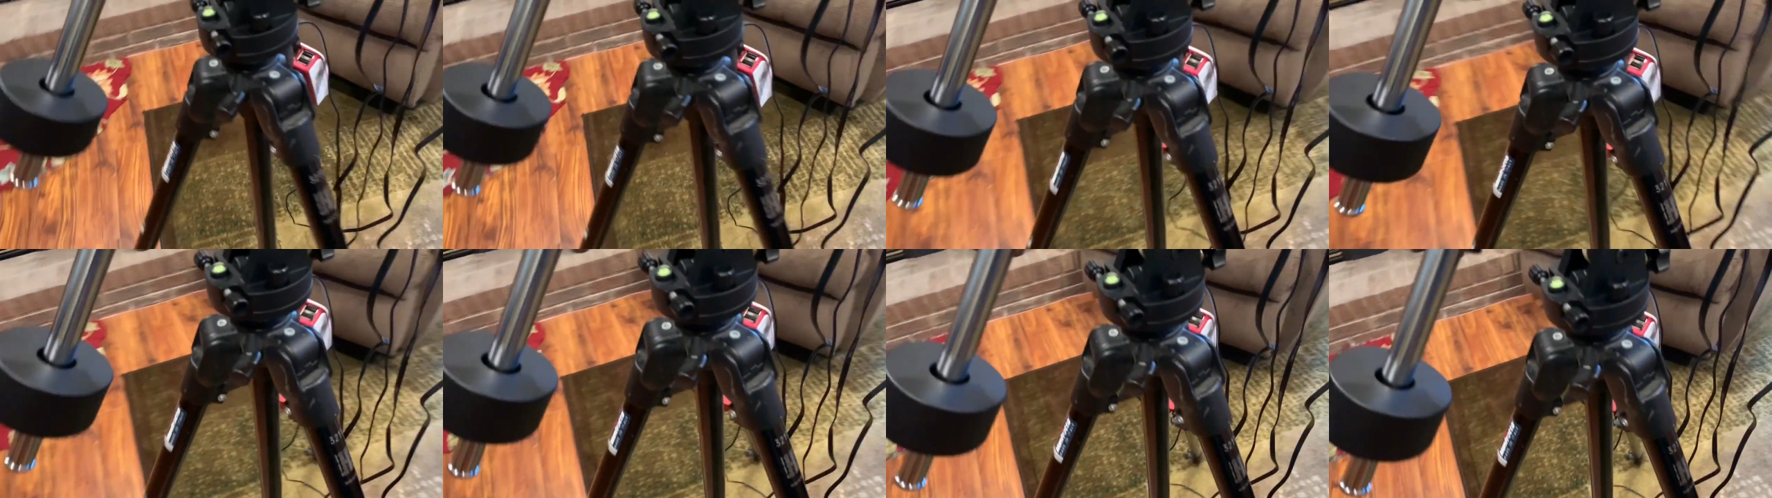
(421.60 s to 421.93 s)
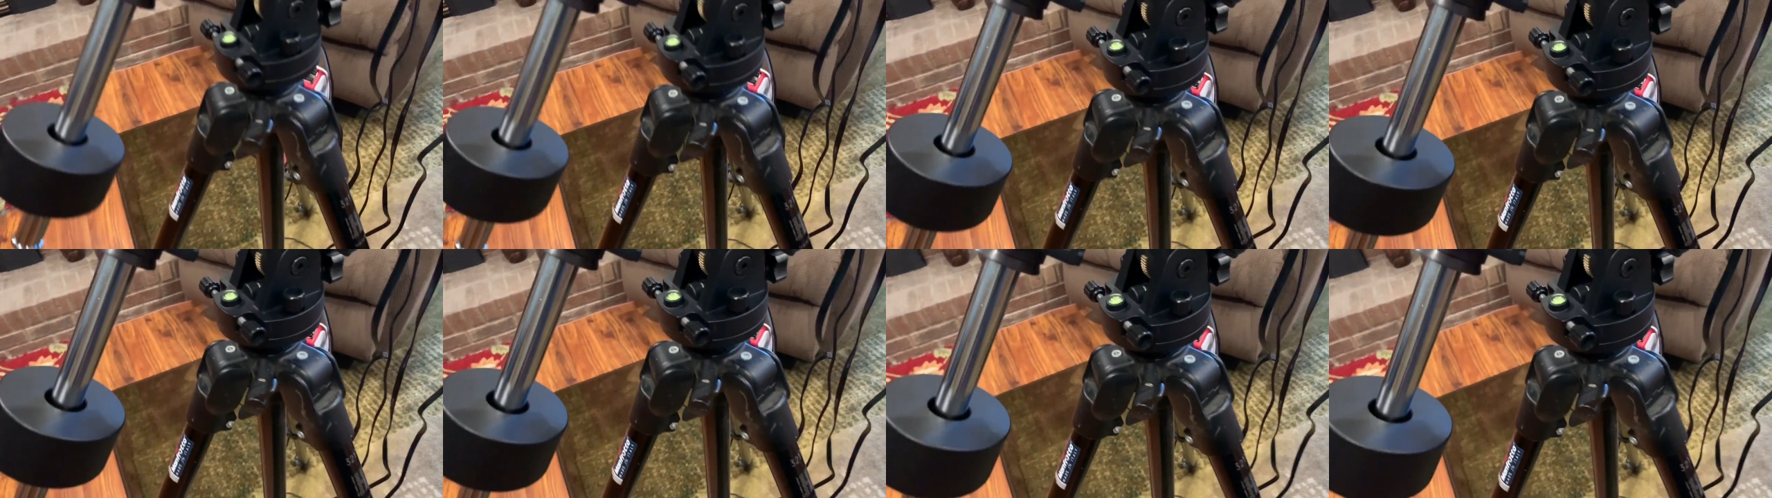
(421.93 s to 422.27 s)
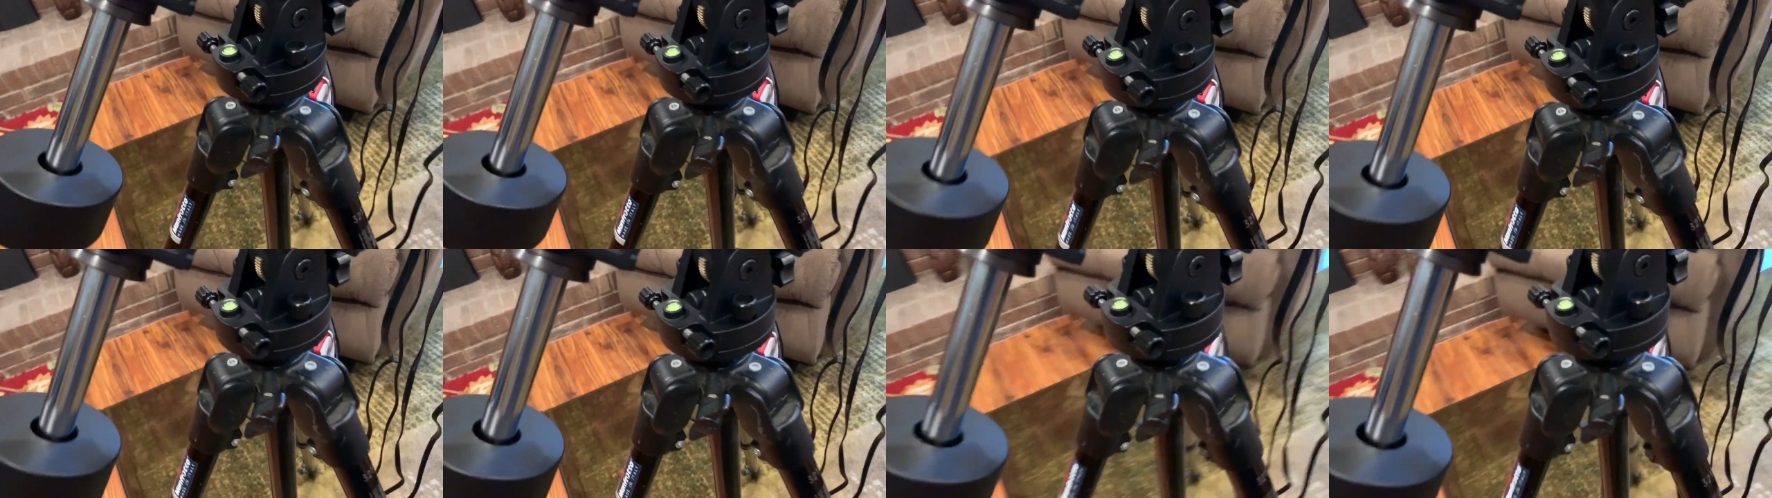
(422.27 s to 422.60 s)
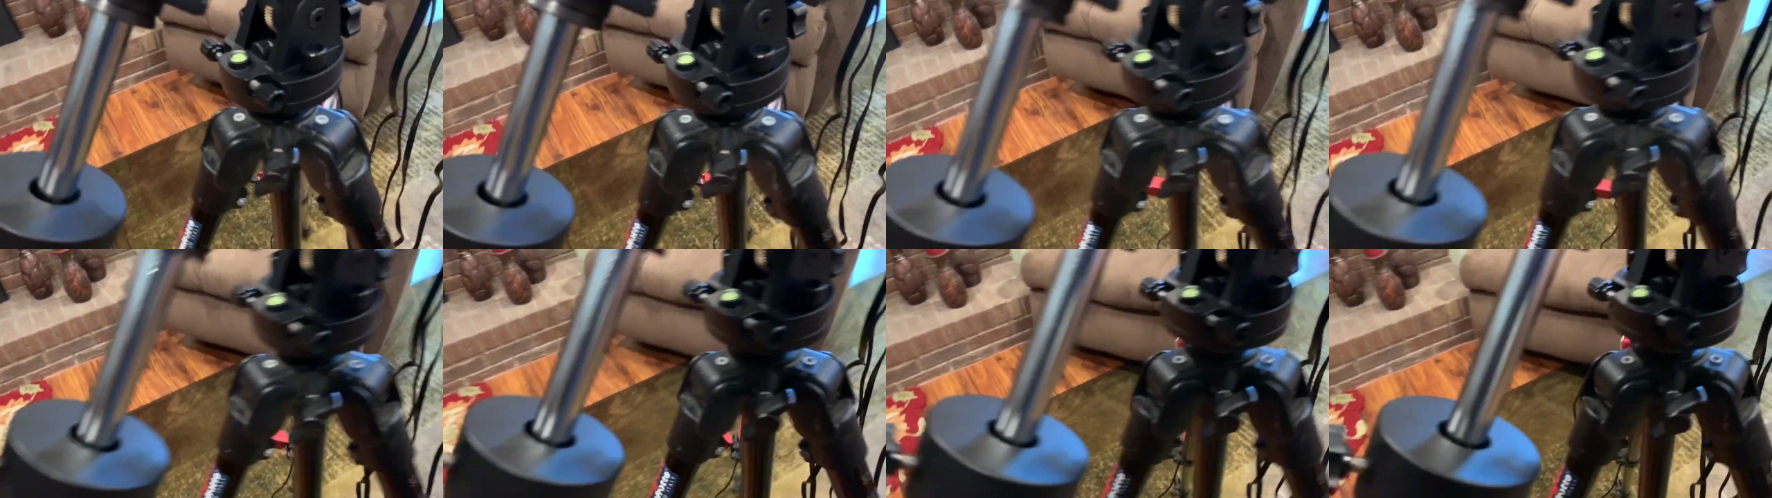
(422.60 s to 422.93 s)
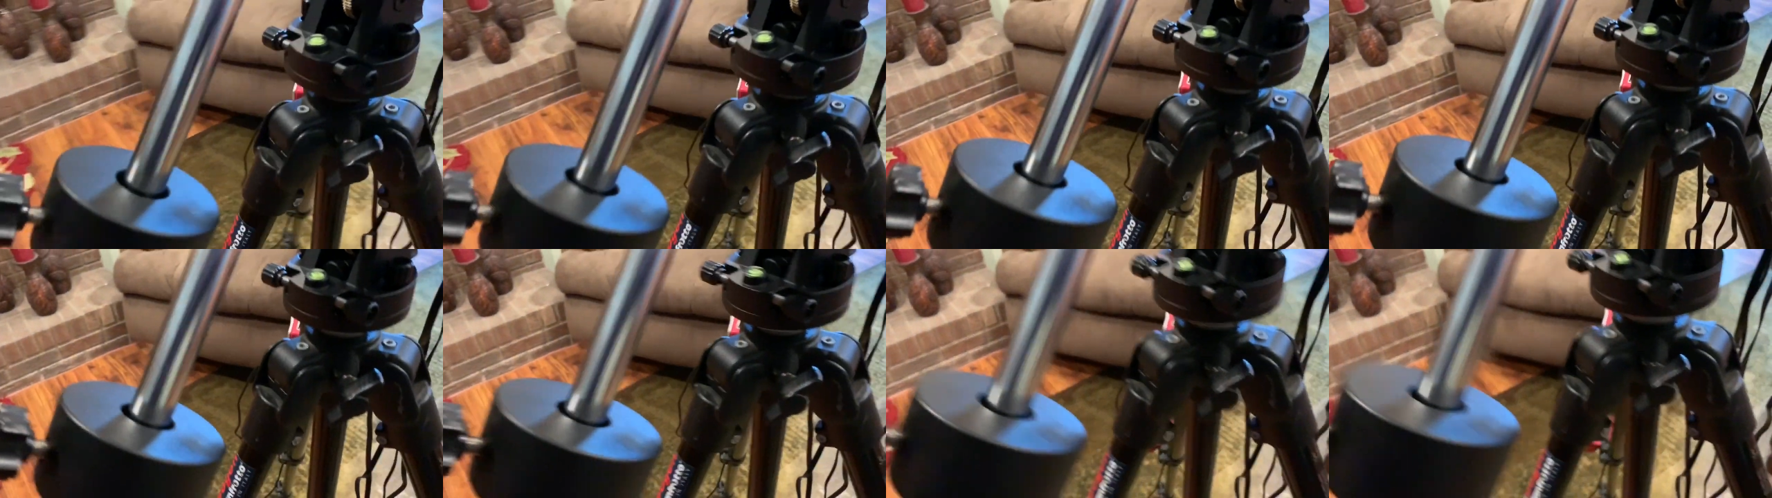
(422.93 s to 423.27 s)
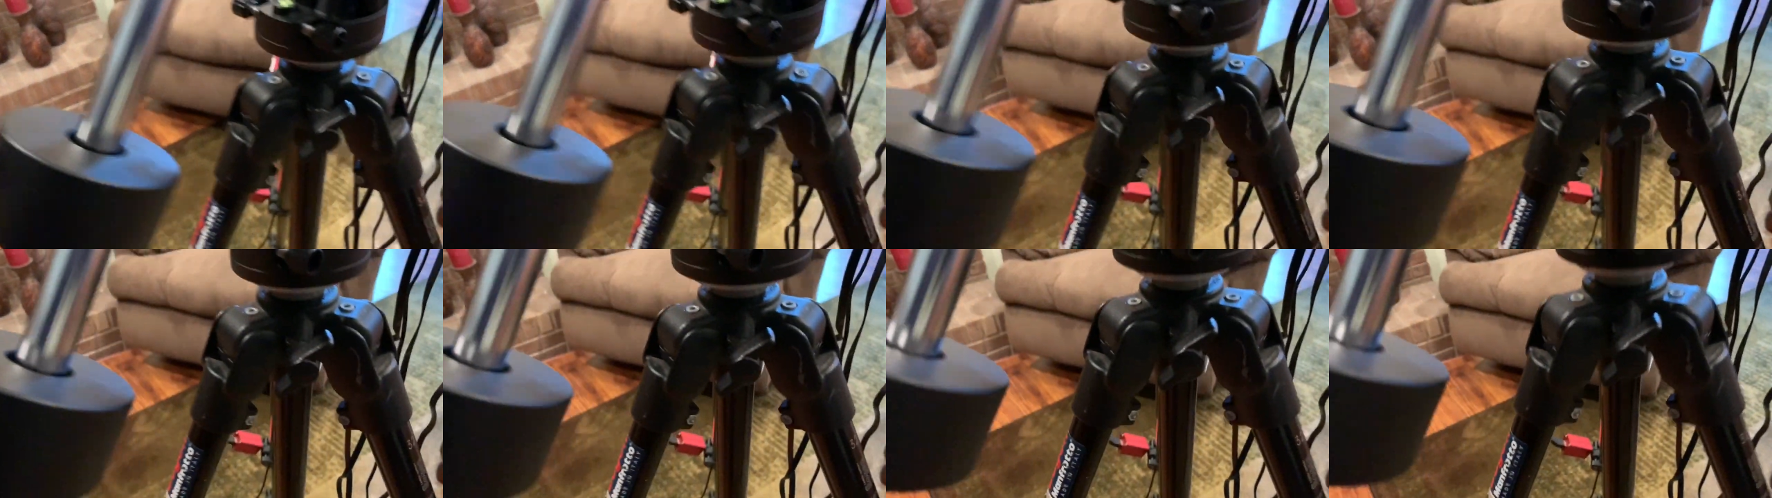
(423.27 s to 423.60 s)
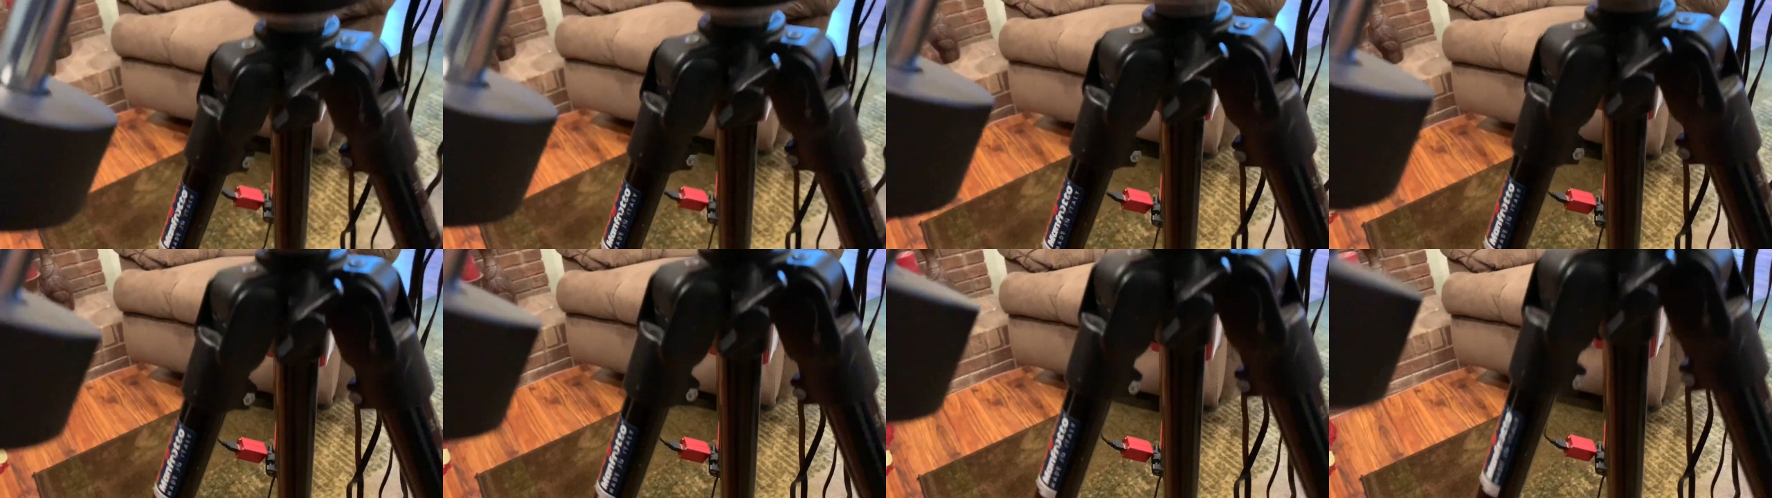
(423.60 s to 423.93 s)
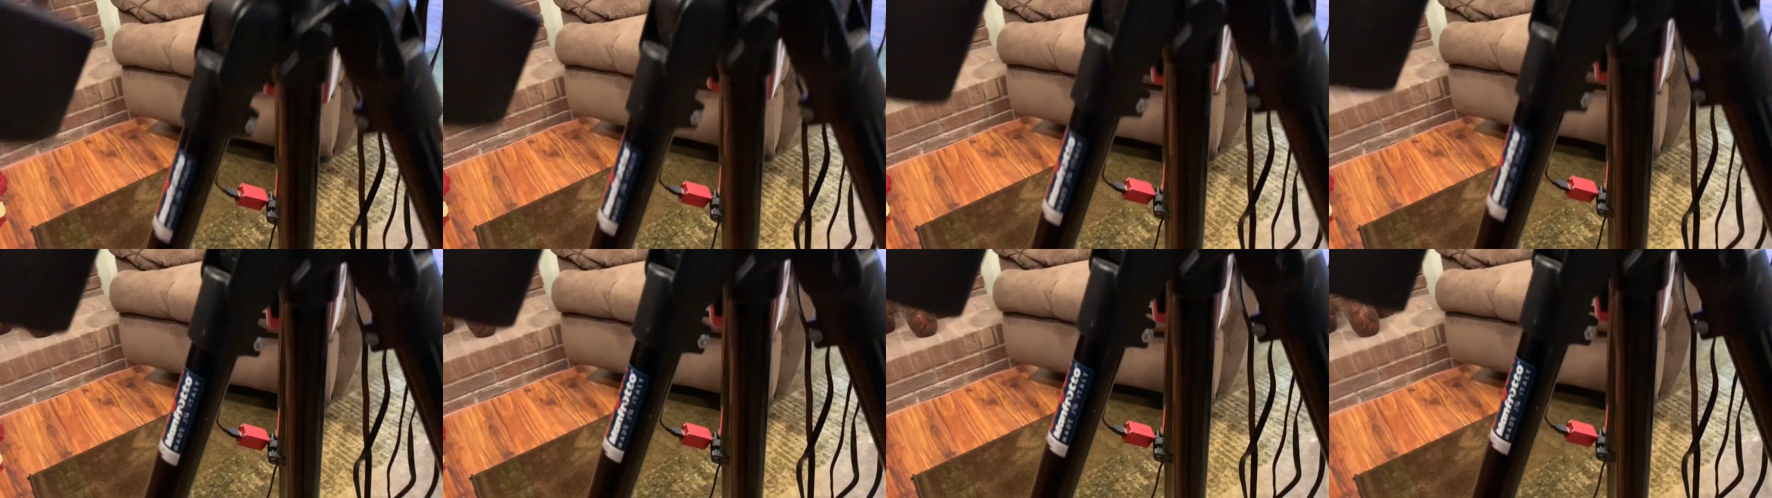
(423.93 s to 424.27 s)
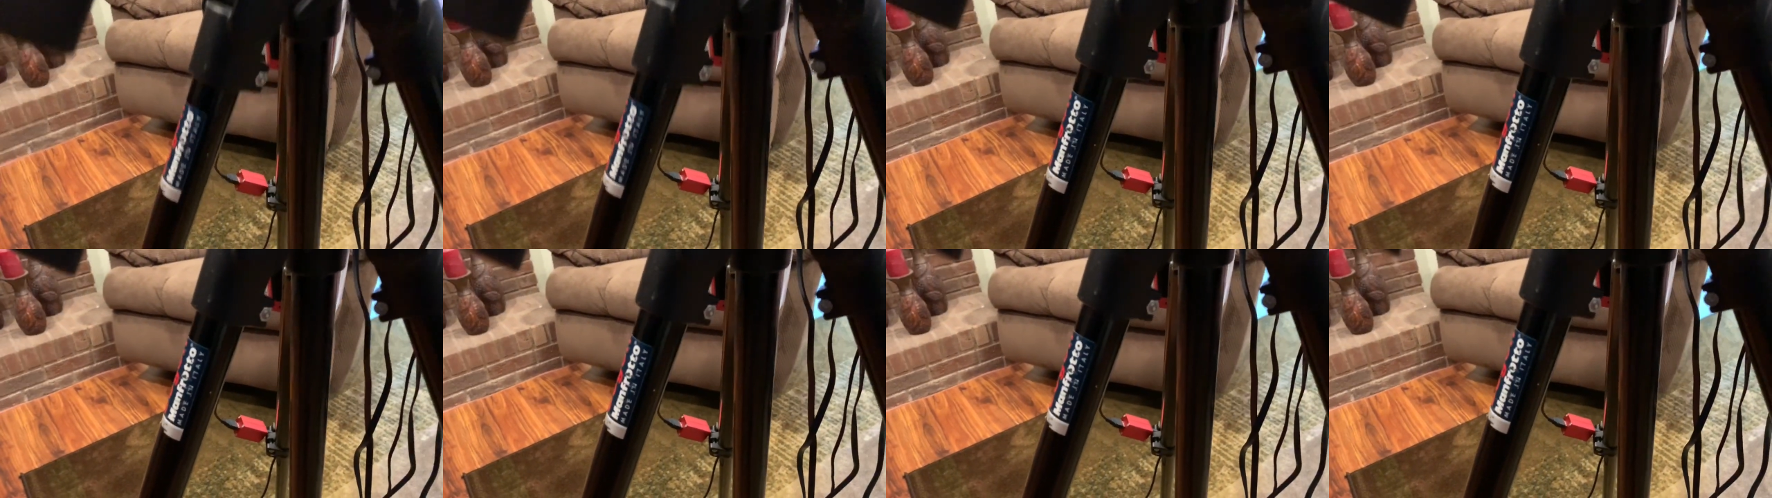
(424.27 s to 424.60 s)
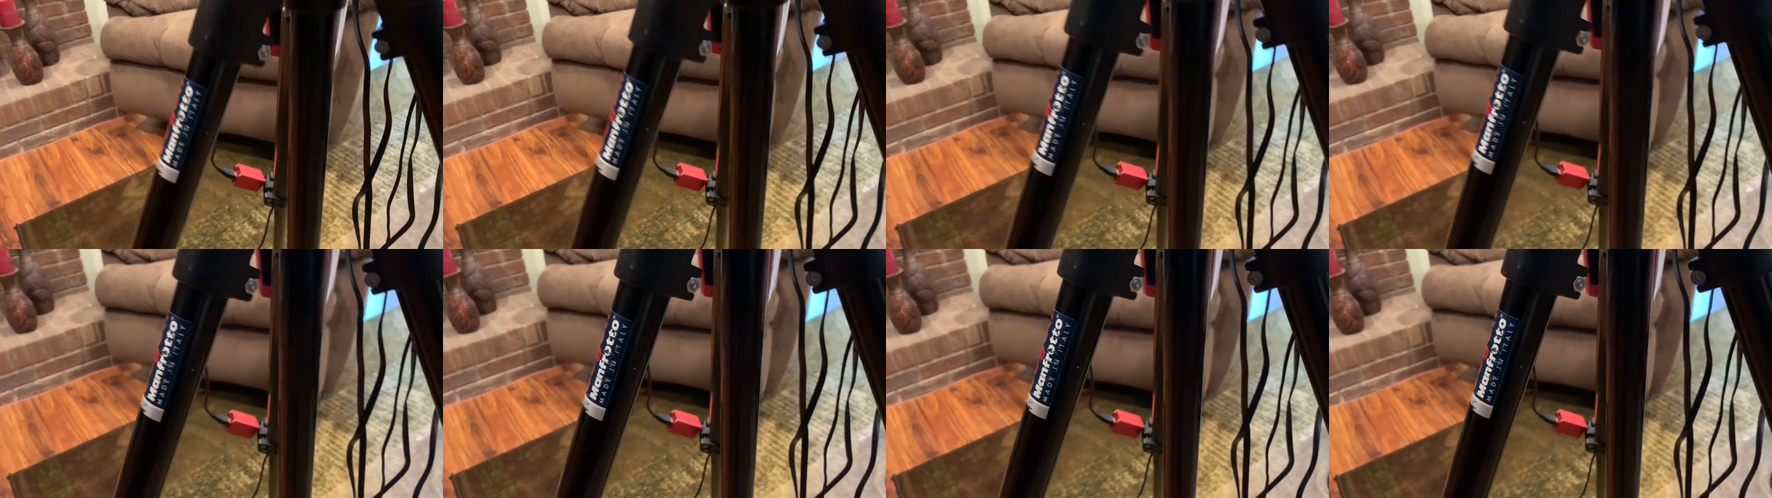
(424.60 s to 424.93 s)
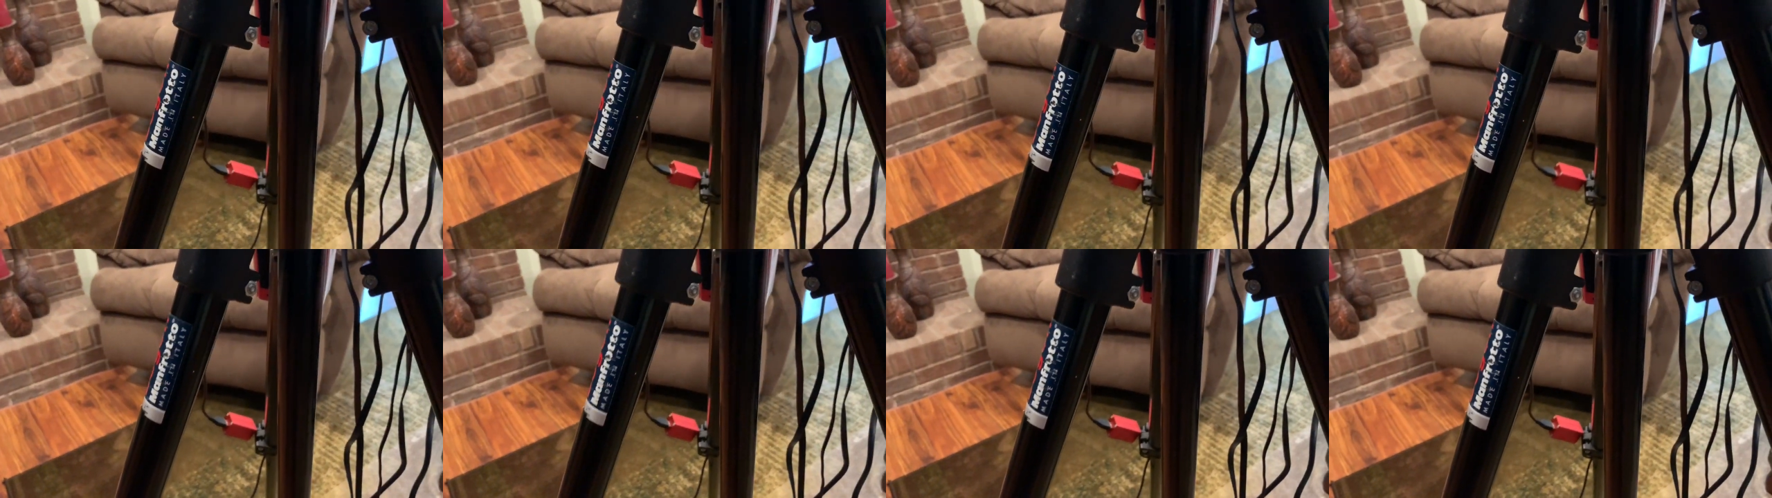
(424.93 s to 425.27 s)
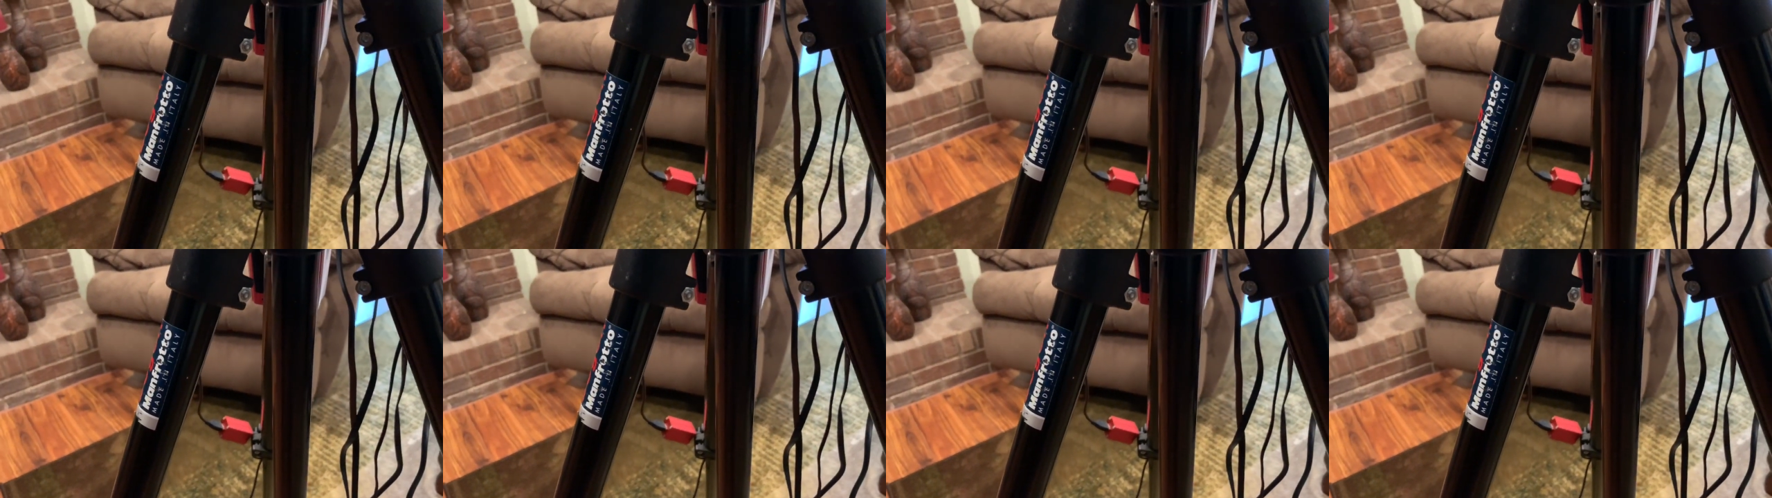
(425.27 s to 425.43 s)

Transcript: (no speaker visible)